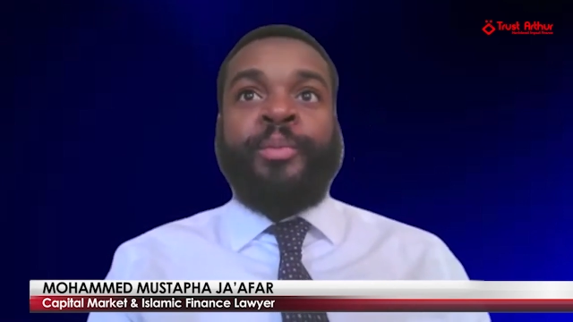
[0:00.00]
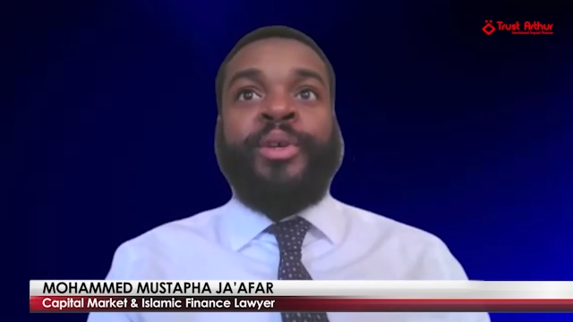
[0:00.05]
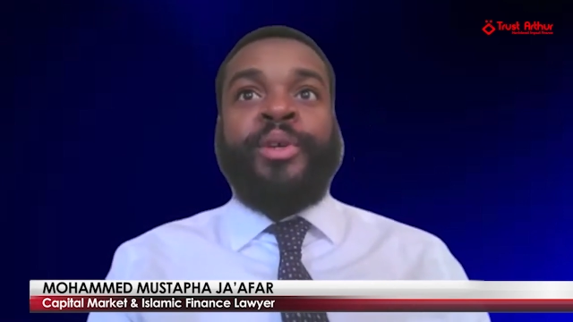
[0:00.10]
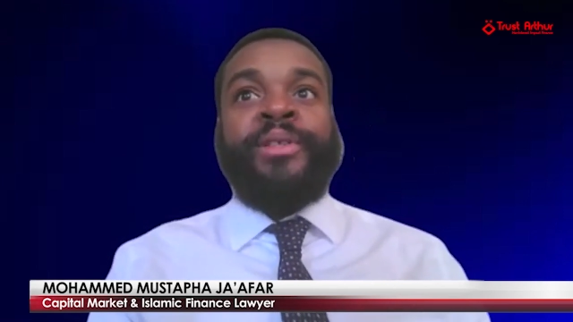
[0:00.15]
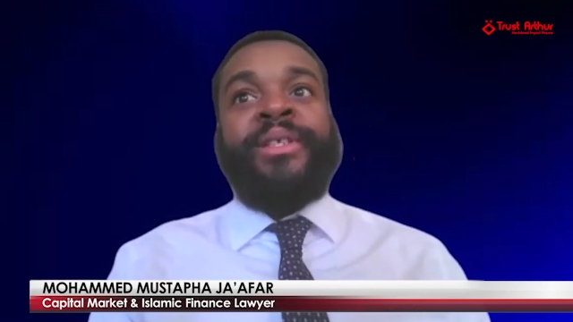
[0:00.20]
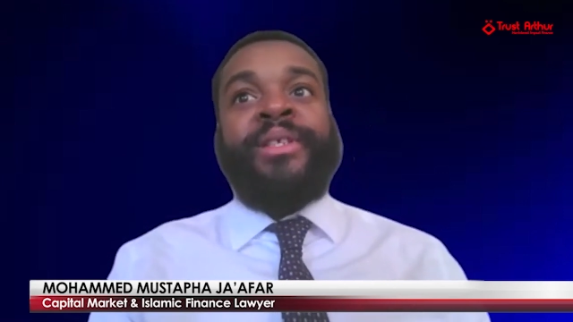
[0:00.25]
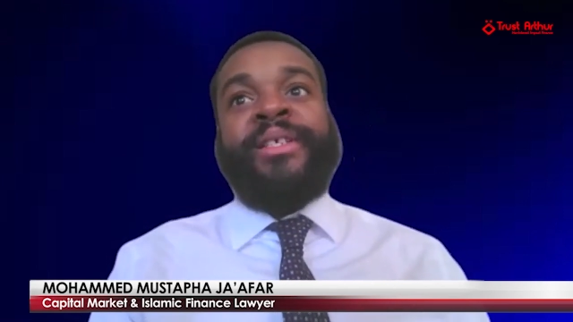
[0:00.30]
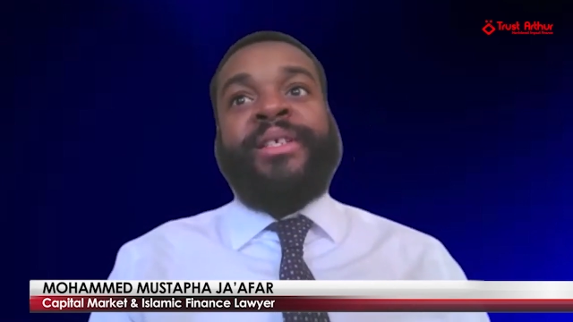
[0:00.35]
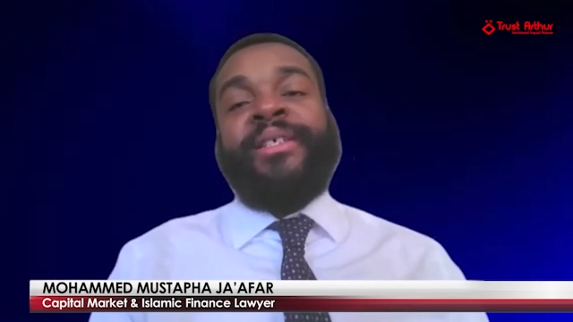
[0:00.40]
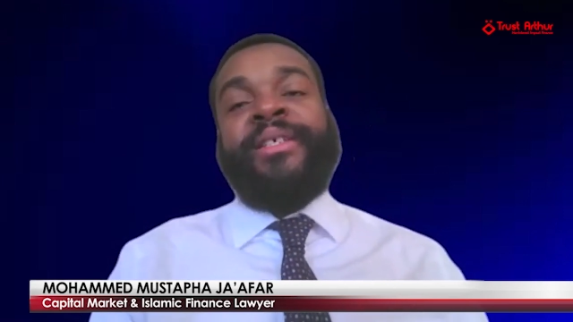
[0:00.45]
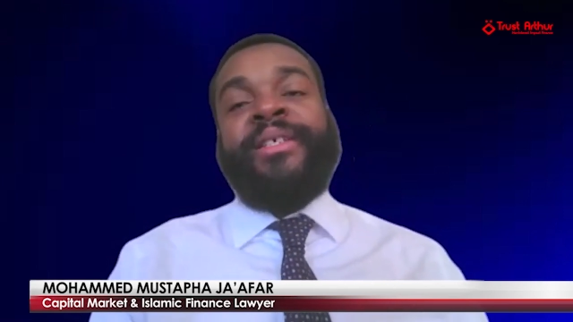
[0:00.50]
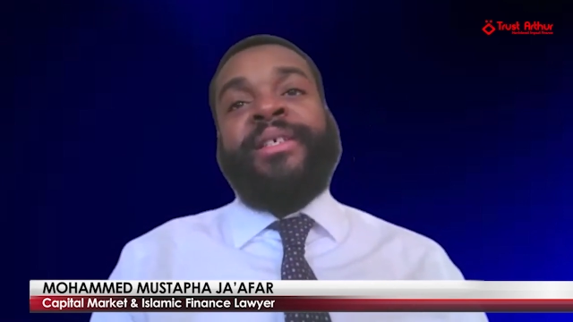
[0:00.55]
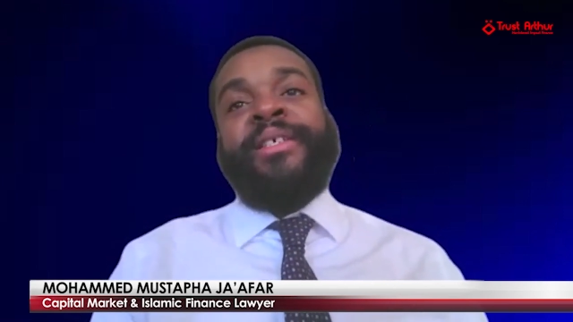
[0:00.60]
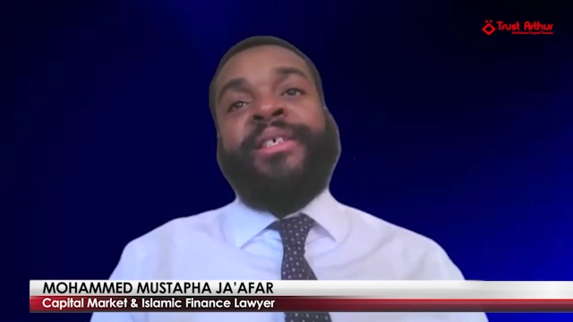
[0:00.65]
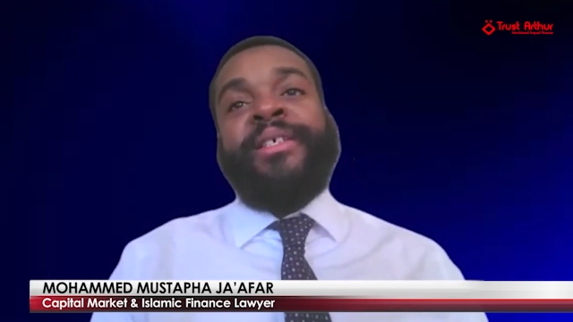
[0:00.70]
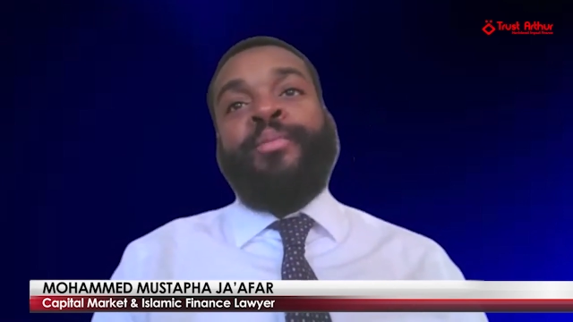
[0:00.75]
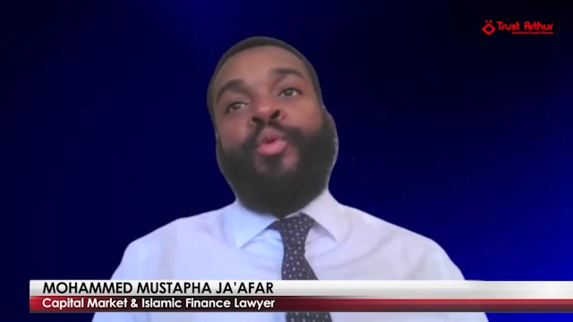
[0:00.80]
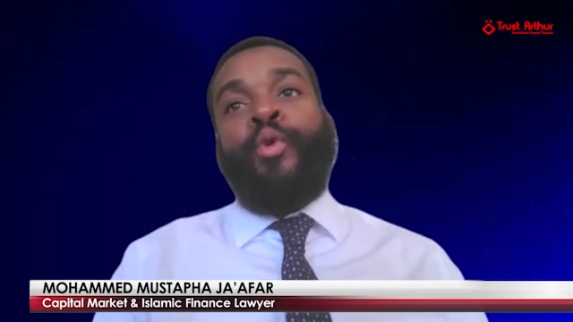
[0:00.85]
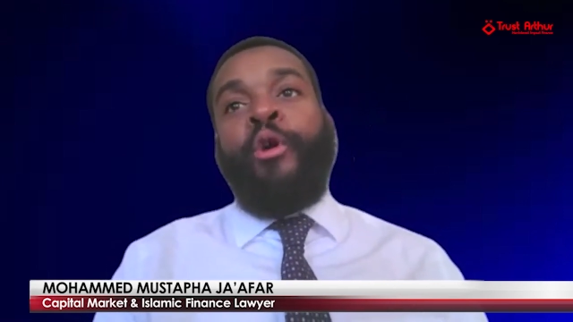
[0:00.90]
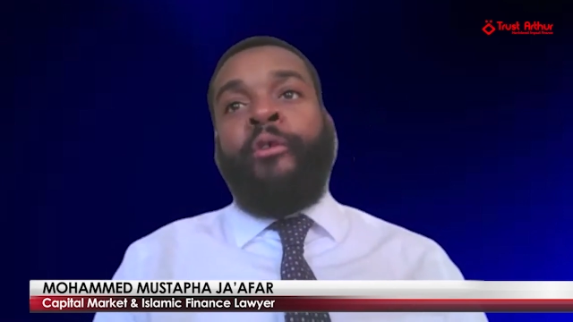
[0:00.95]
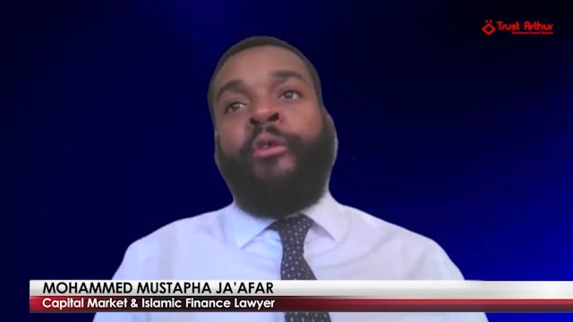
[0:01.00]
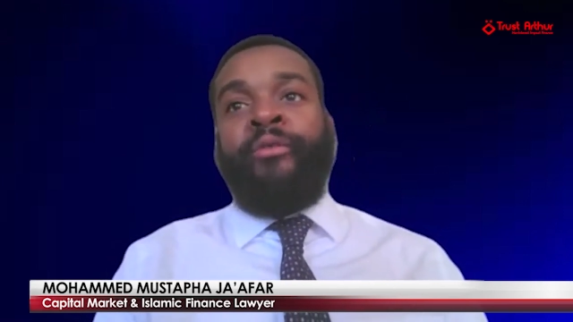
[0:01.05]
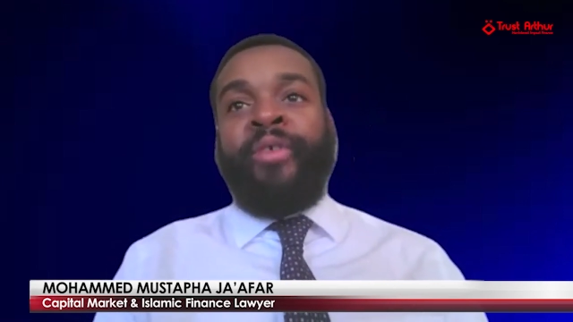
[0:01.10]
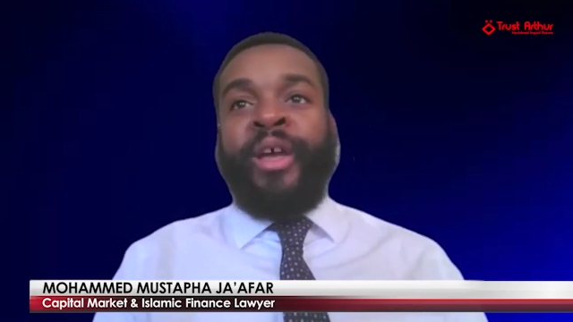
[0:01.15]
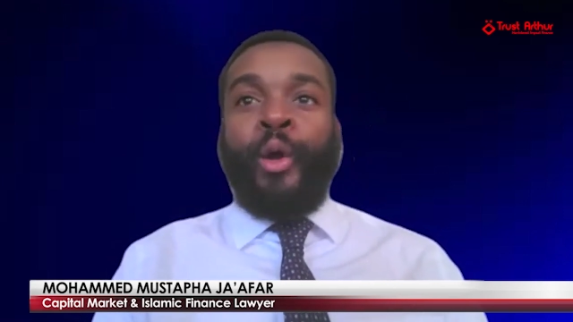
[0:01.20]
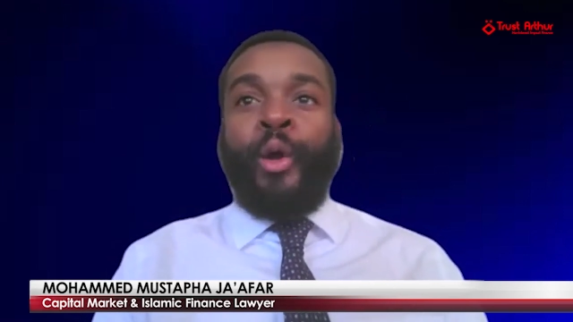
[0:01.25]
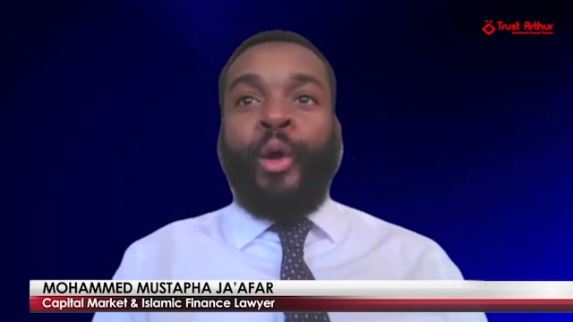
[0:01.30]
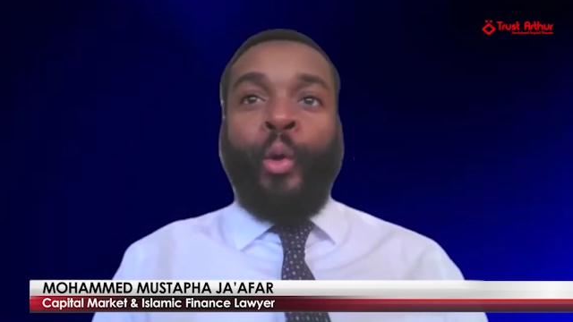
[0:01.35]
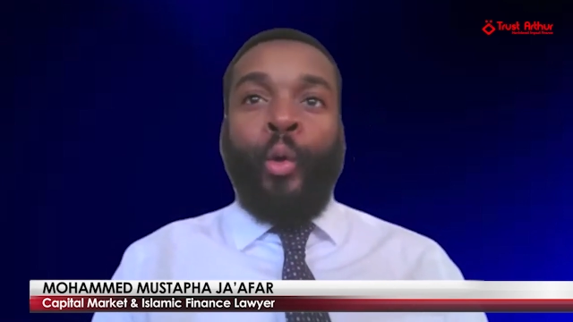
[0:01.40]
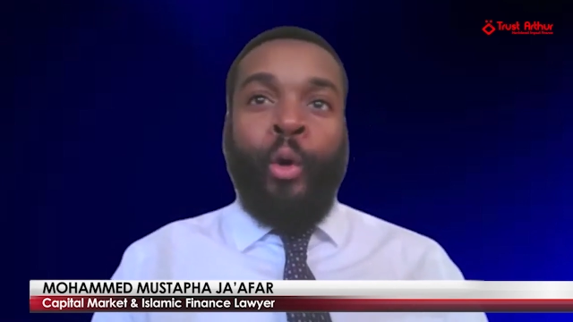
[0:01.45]
But this is more of a
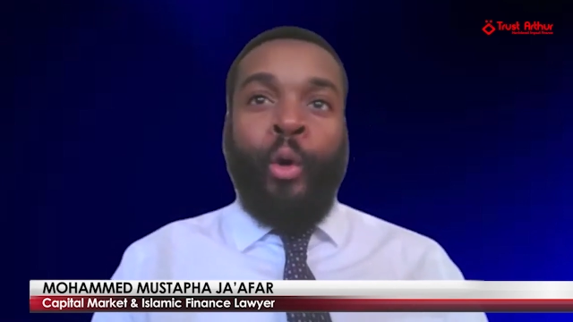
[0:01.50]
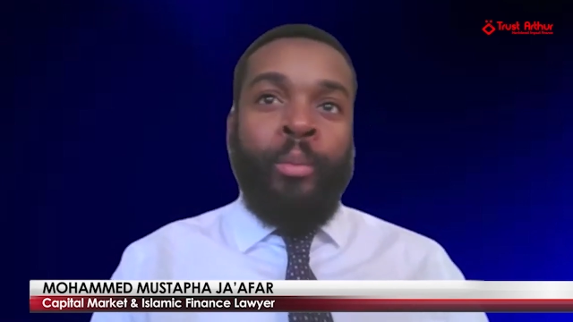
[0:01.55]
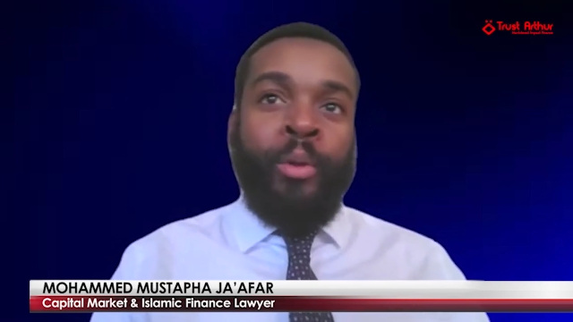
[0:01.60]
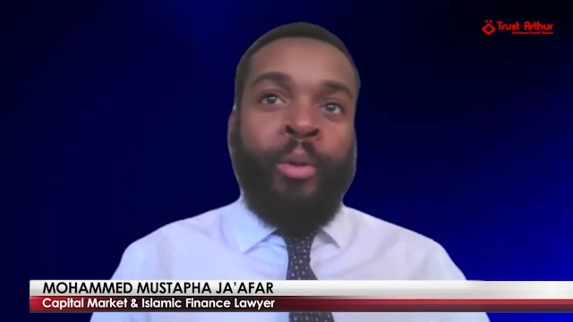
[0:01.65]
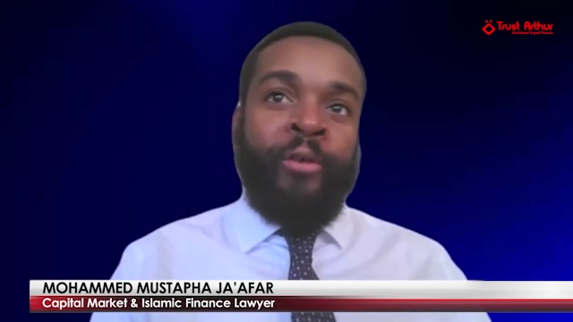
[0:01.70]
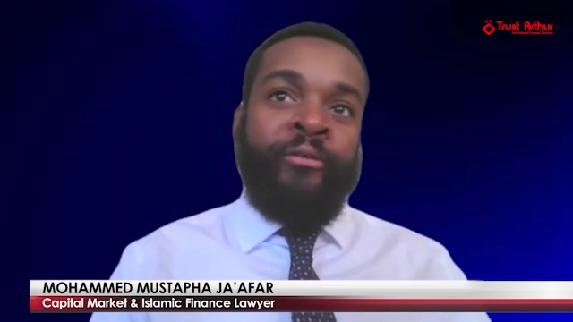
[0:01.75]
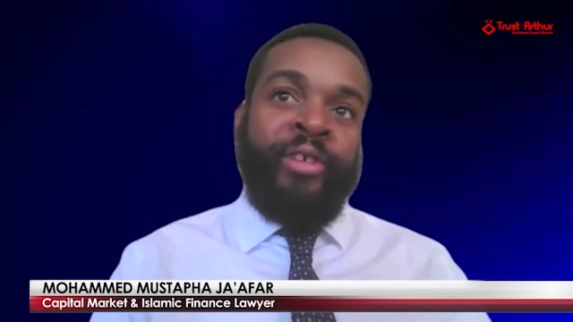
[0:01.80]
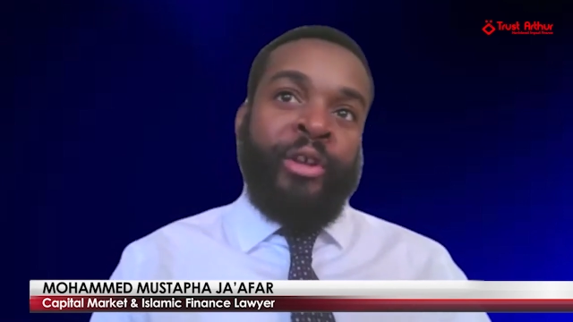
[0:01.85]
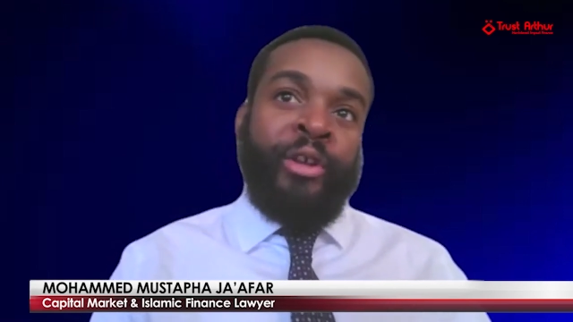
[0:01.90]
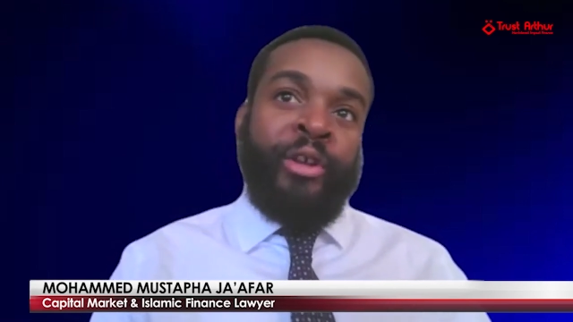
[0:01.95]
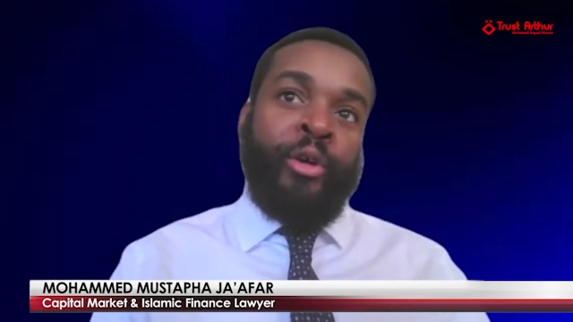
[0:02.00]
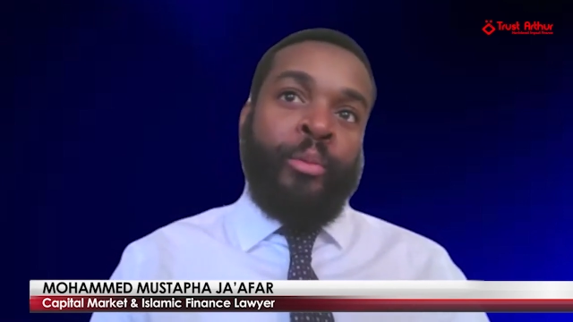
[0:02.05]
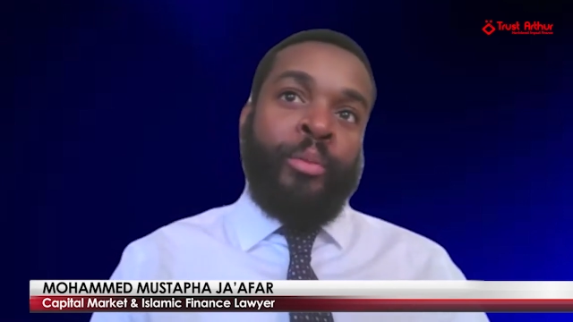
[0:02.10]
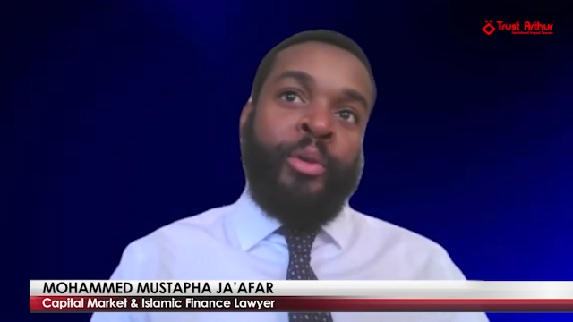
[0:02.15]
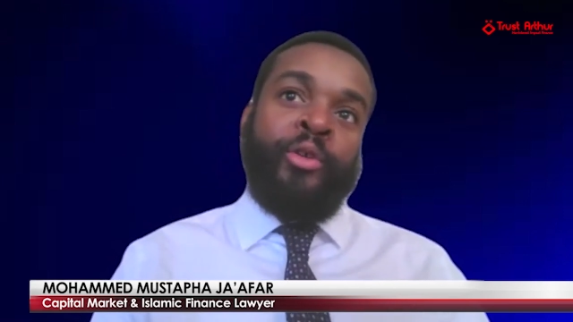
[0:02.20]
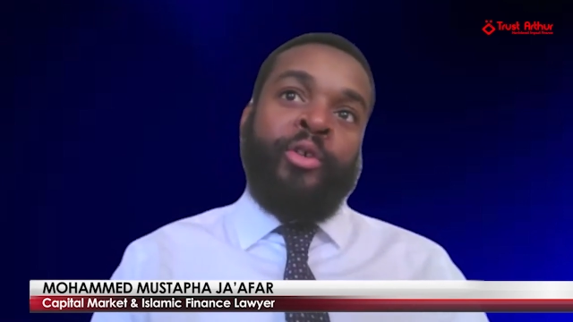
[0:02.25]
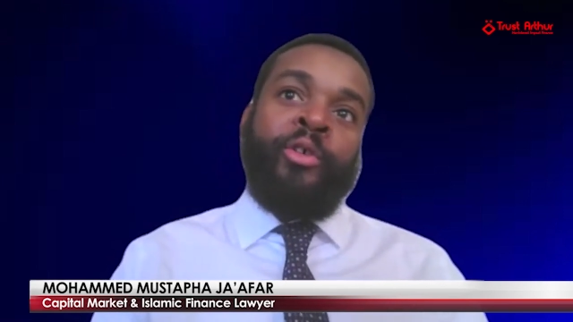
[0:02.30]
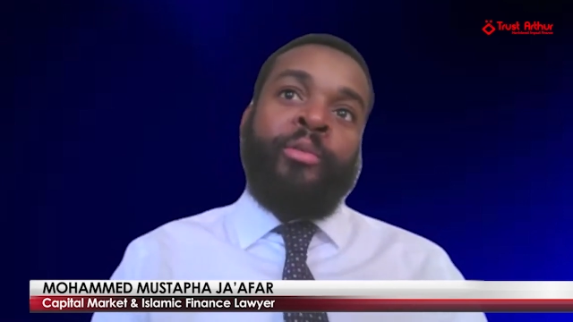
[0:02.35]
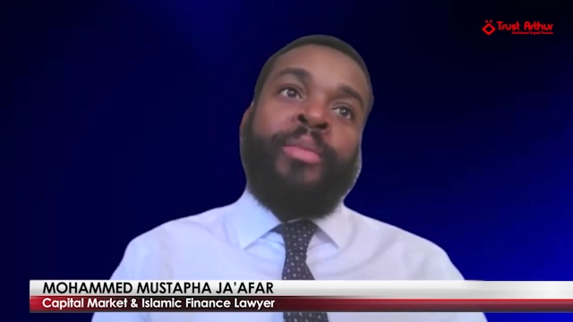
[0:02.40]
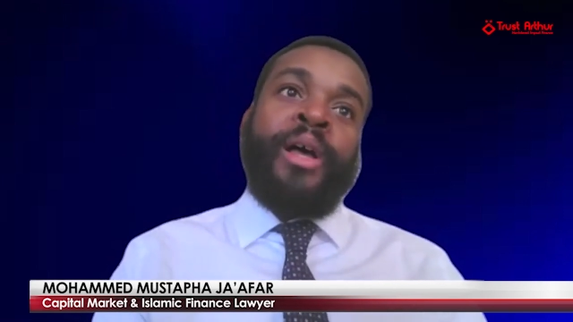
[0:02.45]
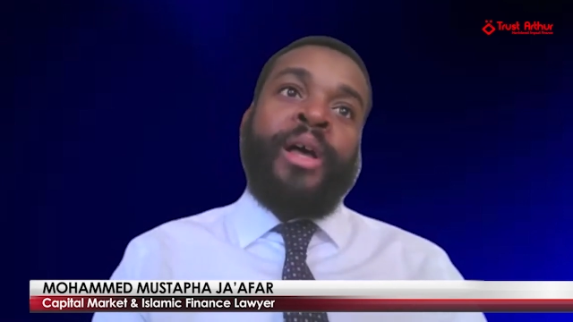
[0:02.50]
global phenomenon